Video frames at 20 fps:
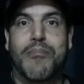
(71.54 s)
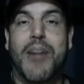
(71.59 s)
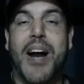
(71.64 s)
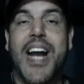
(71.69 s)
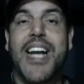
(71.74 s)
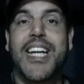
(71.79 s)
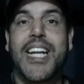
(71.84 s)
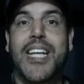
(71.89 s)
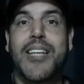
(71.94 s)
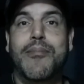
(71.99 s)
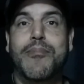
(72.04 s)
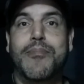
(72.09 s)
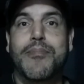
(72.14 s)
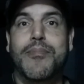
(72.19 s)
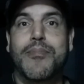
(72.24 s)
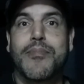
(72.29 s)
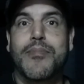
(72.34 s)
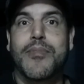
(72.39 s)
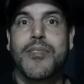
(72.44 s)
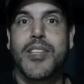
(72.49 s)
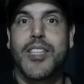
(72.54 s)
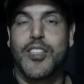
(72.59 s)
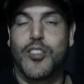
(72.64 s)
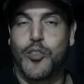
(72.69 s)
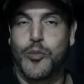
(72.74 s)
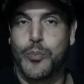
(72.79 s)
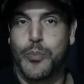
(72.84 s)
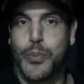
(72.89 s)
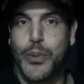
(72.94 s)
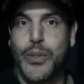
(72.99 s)
My name
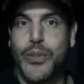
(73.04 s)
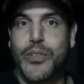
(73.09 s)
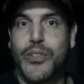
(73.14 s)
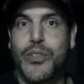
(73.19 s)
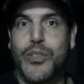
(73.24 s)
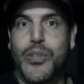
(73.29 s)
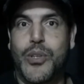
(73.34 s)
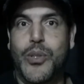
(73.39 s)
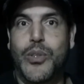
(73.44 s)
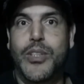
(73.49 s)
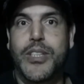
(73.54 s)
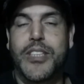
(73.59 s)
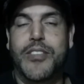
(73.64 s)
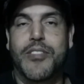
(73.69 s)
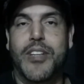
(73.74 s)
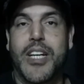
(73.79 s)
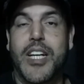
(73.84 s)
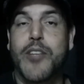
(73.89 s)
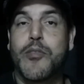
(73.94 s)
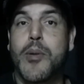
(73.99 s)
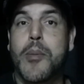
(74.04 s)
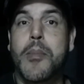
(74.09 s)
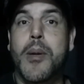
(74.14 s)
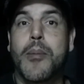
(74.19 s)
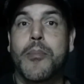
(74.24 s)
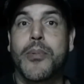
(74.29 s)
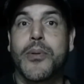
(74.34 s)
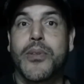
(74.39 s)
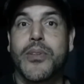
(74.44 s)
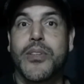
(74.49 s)
is Bert Oliva. And
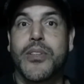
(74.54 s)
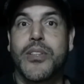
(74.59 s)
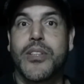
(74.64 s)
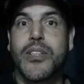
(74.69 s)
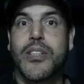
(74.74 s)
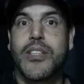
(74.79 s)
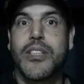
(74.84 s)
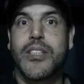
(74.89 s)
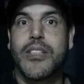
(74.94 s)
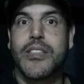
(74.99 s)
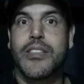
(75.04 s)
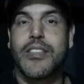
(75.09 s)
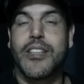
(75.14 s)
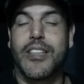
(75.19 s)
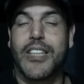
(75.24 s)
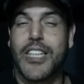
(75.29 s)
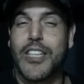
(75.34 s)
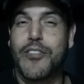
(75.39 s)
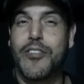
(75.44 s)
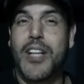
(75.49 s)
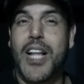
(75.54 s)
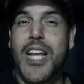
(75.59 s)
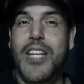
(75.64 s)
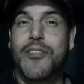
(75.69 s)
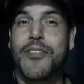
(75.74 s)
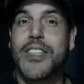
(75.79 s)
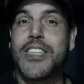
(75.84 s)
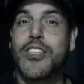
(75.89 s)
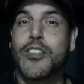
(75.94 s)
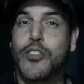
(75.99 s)
remember, to live
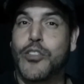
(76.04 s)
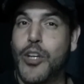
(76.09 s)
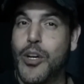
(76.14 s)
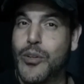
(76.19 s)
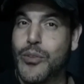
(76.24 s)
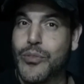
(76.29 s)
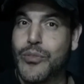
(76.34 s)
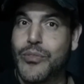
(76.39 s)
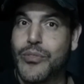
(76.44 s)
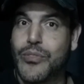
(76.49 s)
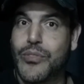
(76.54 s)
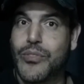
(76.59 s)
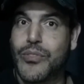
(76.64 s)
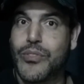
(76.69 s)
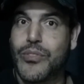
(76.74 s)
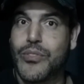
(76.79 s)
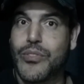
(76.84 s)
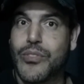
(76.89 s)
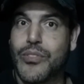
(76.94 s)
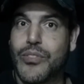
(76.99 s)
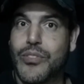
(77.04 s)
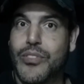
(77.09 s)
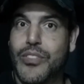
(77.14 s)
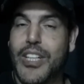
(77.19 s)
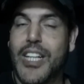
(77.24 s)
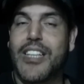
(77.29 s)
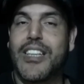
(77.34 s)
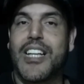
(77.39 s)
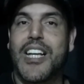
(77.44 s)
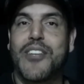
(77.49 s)
life and don't
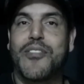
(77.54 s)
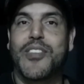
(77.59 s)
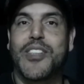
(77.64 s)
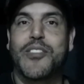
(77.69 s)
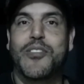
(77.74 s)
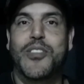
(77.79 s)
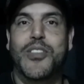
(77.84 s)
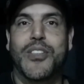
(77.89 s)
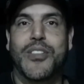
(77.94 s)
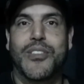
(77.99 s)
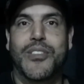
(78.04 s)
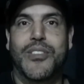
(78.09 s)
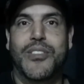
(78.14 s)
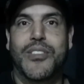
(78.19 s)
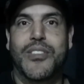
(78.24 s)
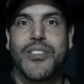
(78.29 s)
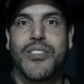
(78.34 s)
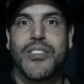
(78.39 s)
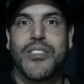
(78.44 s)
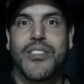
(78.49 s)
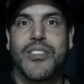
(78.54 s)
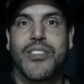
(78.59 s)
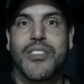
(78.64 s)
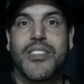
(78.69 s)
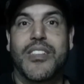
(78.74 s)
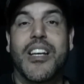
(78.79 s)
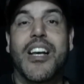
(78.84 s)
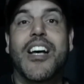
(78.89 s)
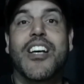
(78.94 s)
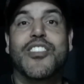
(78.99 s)
let life live you.
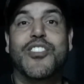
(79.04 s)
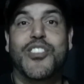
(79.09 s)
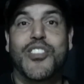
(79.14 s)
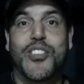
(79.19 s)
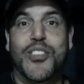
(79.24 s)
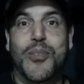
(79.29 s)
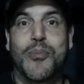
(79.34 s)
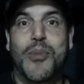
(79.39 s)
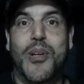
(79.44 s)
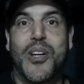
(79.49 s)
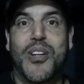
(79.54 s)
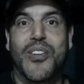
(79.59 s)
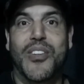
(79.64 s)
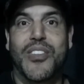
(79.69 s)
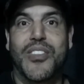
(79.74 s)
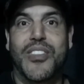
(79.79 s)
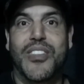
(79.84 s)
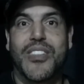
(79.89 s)
I'll see you tomorrow.